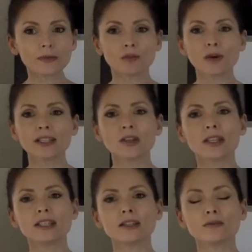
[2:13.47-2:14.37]
Right, so
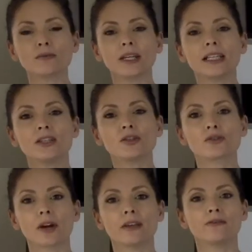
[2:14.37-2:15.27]
this is a really
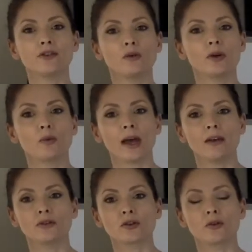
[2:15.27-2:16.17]
straightforward way
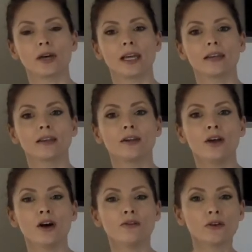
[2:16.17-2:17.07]
of drawing
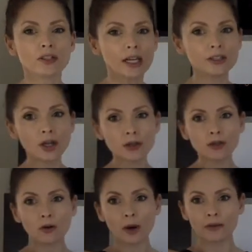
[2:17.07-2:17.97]
a fox. I know you're
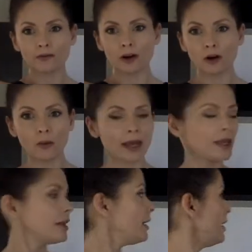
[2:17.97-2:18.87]
quite far
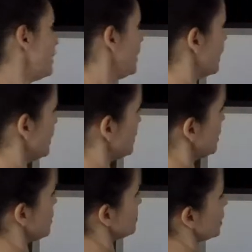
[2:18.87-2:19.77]
away here,
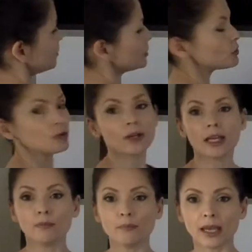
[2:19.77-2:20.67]
but I'm going to draw it
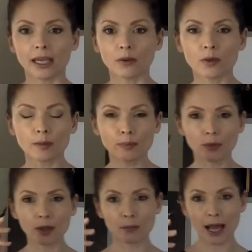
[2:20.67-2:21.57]
in big with
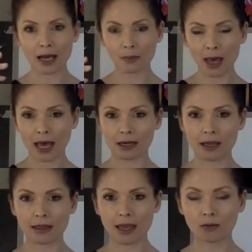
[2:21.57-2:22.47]
a black pen,
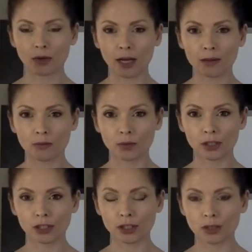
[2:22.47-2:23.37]
and then what I want
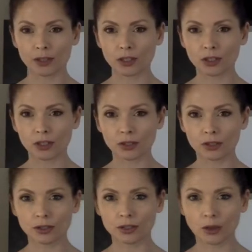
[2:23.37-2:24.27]
you to do is to
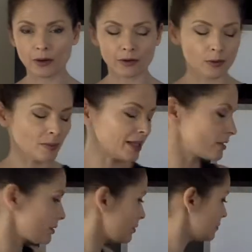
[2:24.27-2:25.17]
go over it with
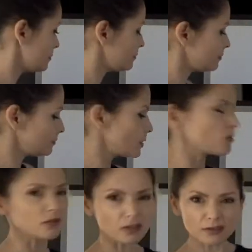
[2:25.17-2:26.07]
pencil.
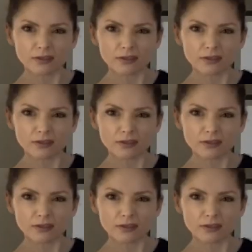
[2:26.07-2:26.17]
Sort of.